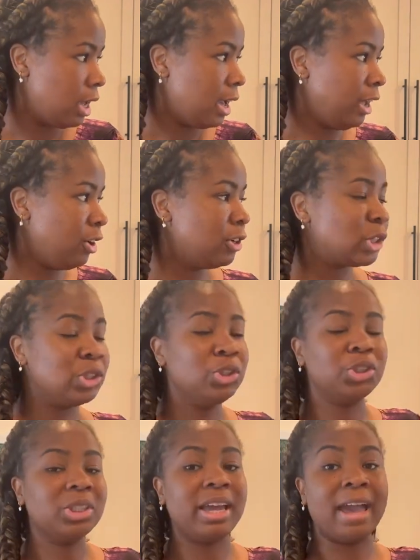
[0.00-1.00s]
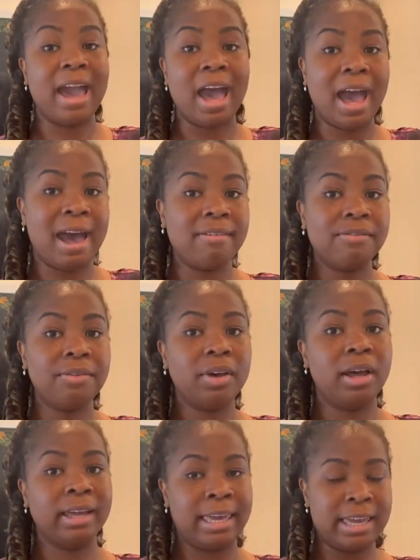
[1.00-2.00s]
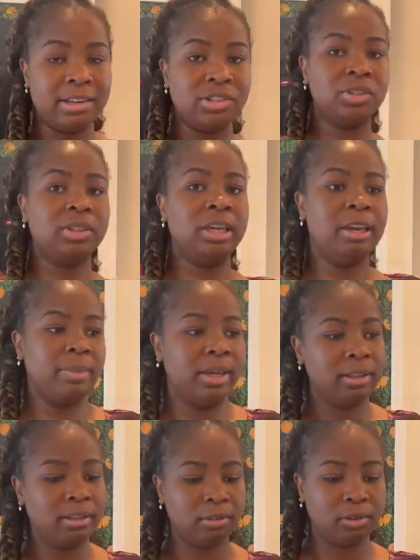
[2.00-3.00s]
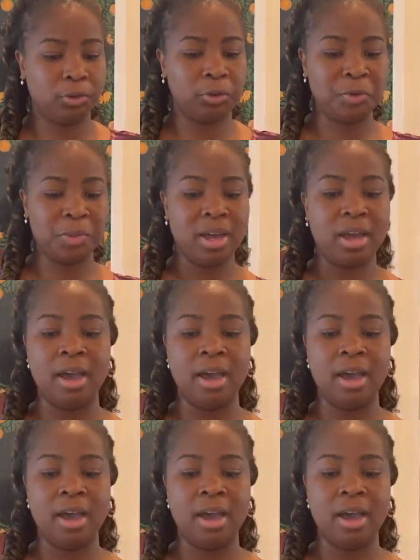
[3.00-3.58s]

I don't know. So usually I have a candle in my living room.